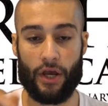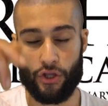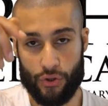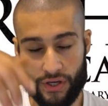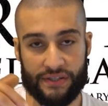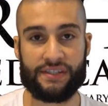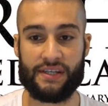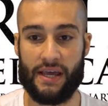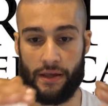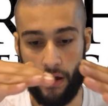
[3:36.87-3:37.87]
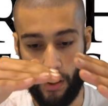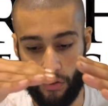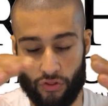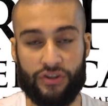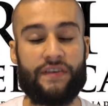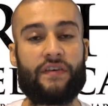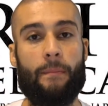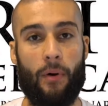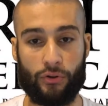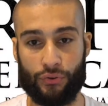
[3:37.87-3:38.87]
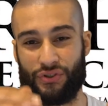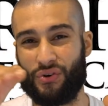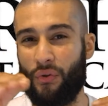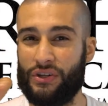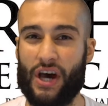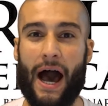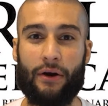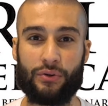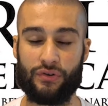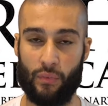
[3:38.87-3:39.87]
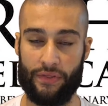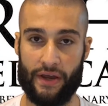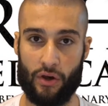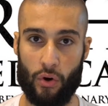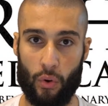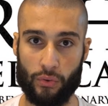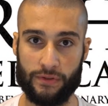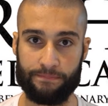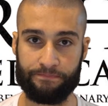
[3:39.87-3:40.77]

you can see the different modules and all the titles and what they're called.